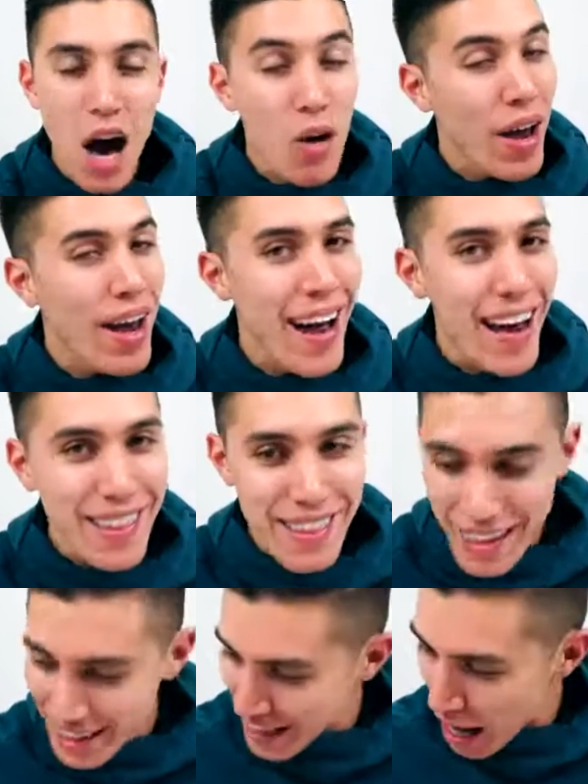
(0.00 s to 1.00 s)
Okay, I
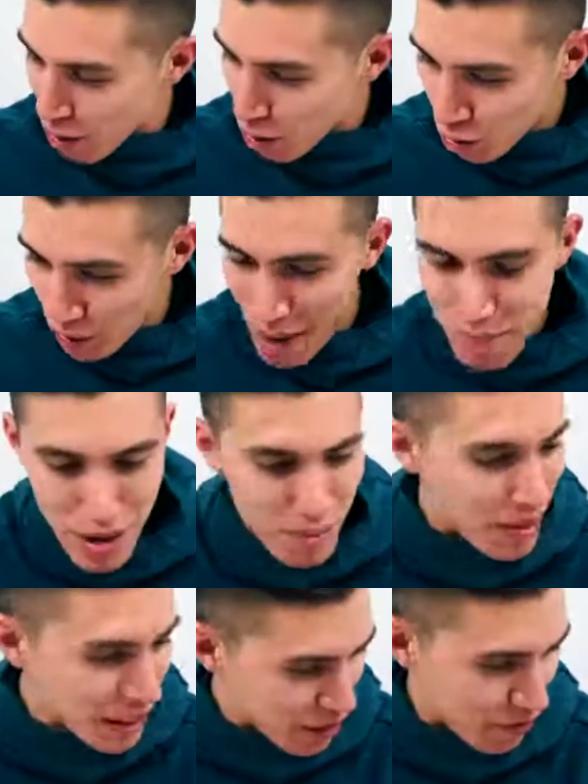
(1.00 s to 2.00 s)
think that will wrap
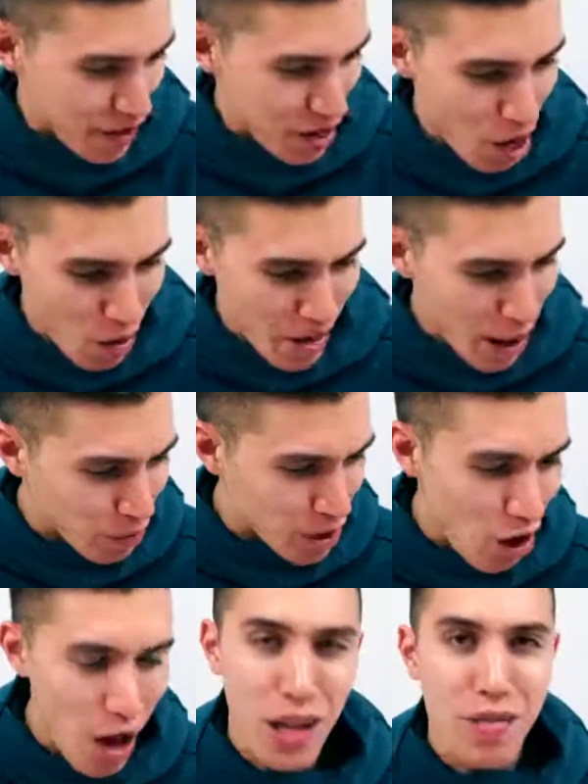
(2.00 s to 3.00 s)
up this video. That
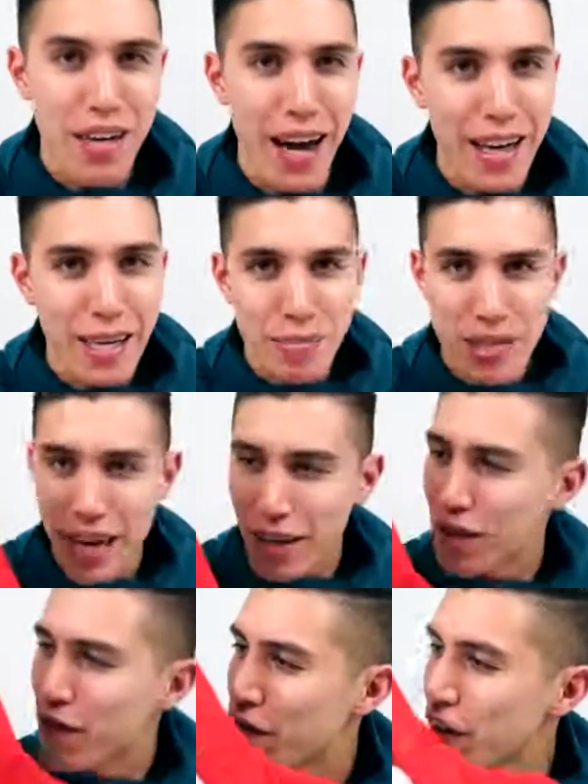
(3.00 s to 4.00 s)
was all of the items
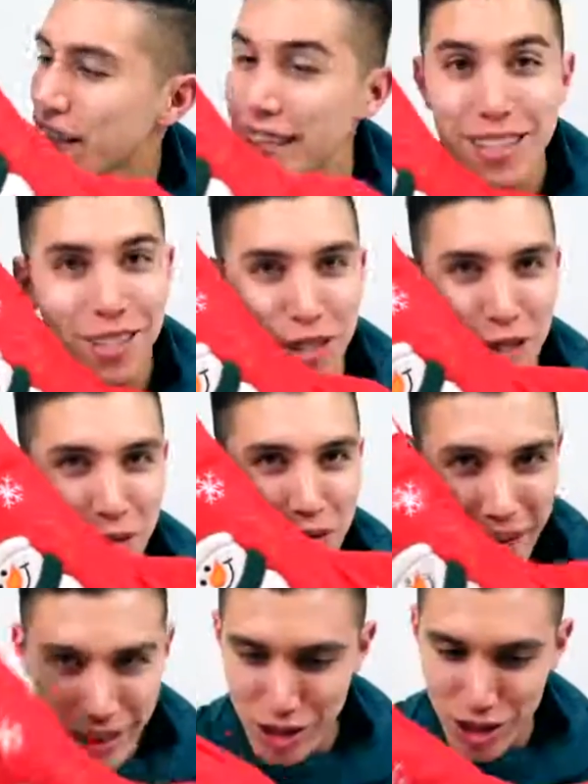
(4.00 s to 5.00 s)
that could fit into
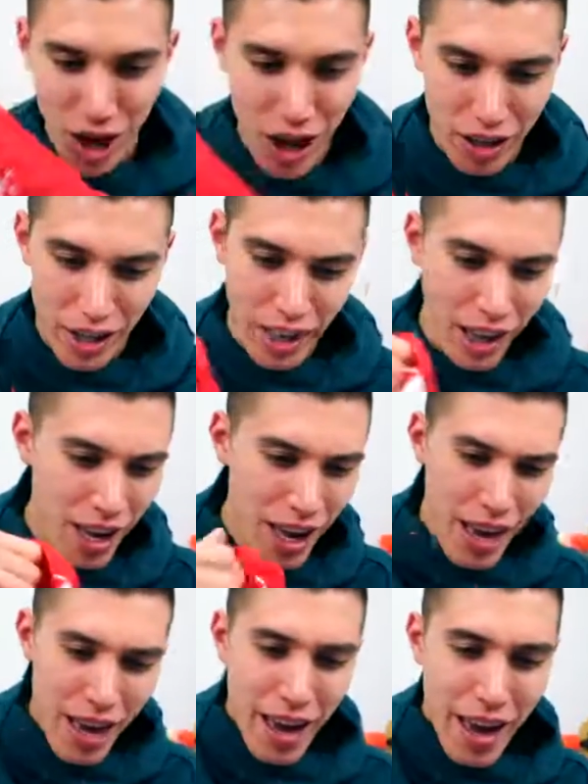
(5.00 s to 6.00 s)
this stocking,
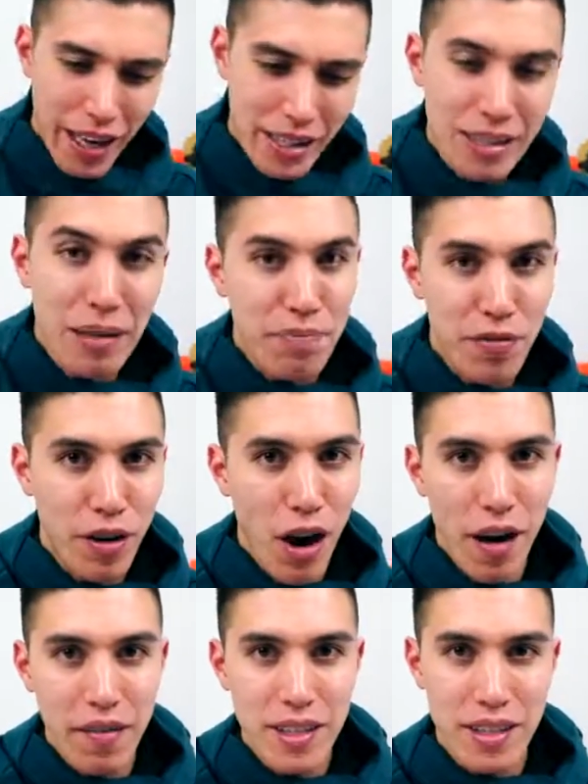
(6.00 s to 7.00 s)
except
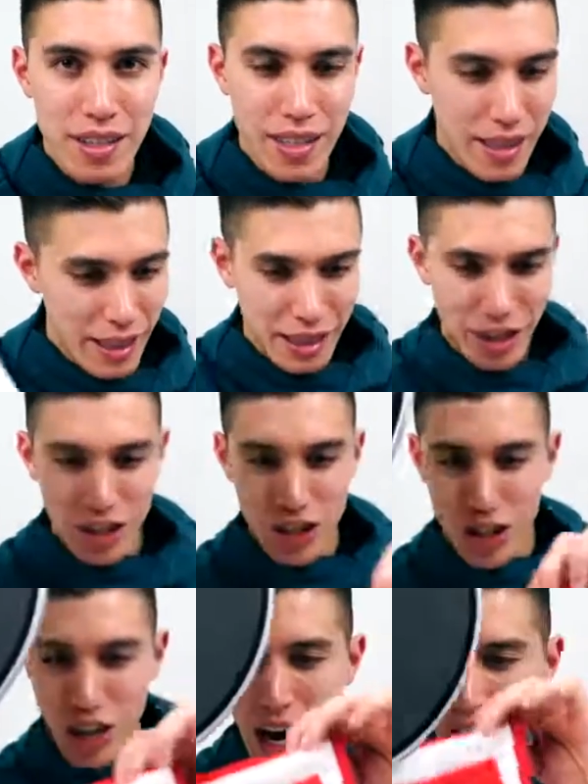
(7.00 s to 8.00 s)
for obviously this
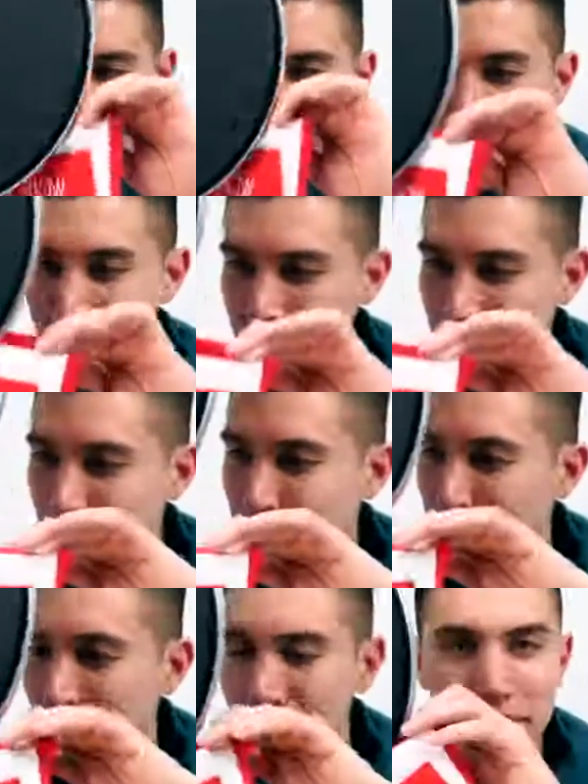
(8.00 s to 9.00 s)
giant
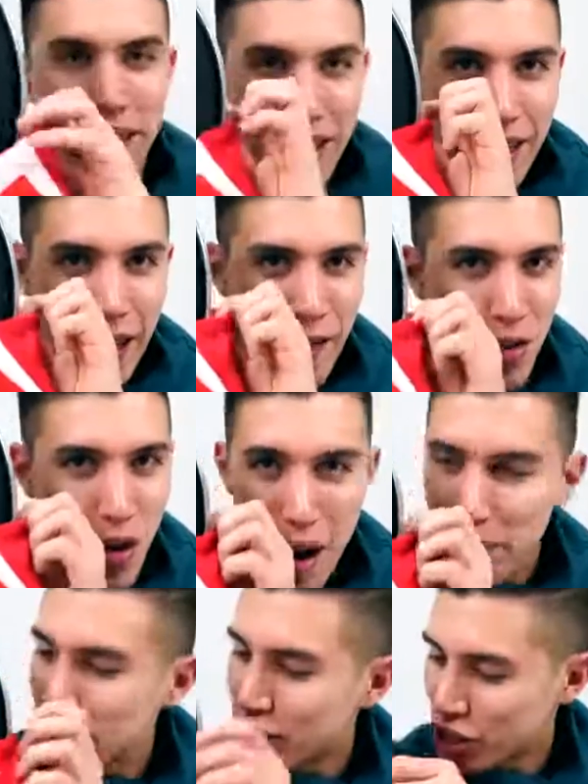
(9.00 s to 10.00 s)
disc, but if you
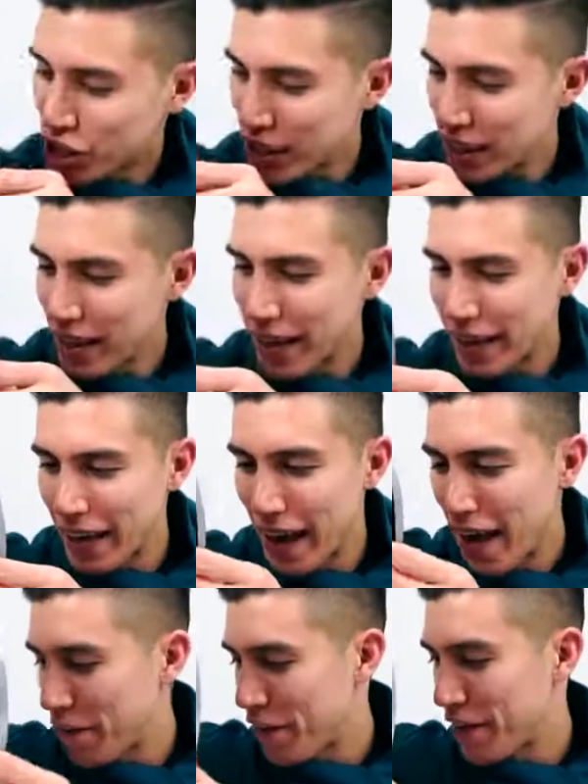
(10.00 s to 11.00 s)
happen to cheat and
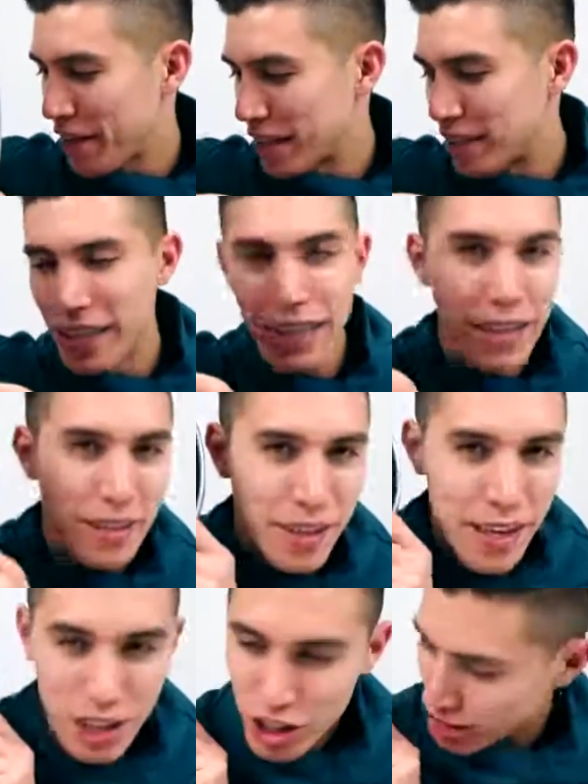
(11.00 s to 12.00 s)
can't fit this in,
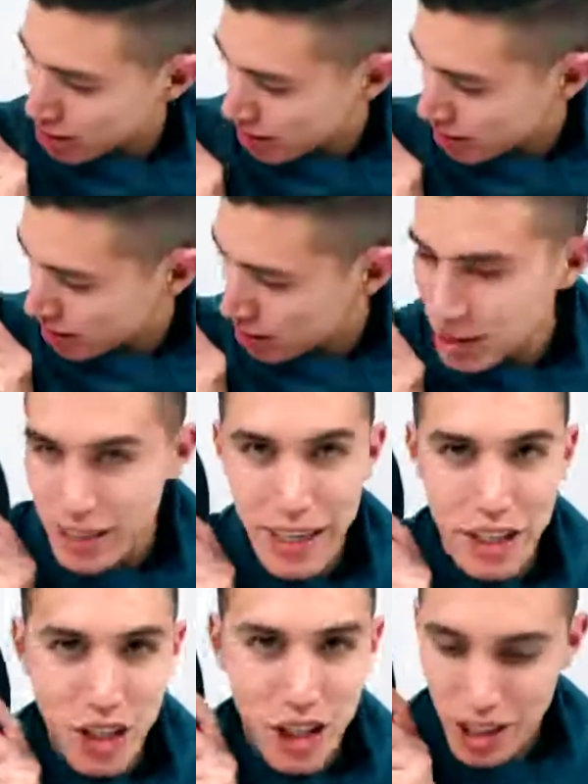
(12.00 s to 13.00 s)
just
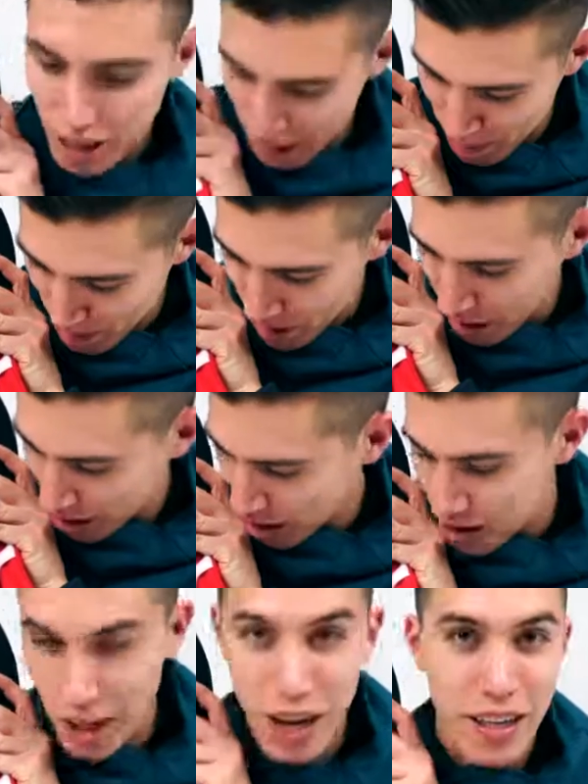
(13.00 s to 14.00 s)
stitch a bigger
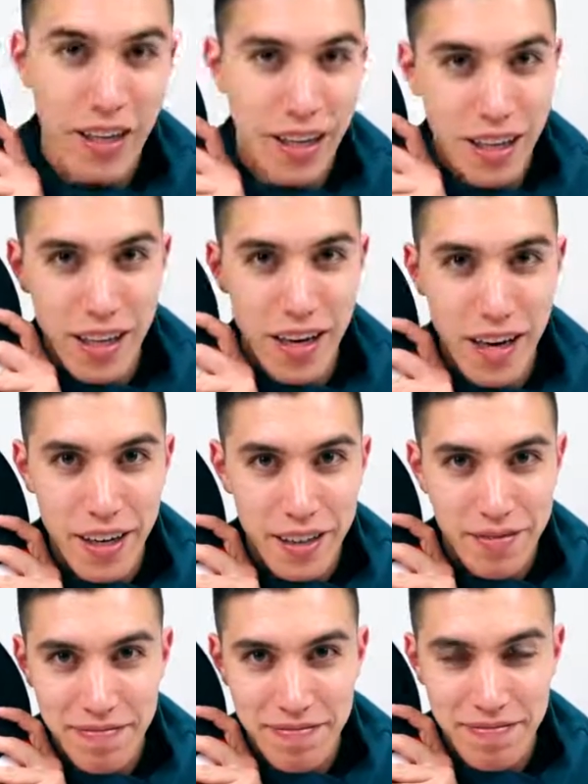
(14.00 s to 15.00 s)
stocking in the end.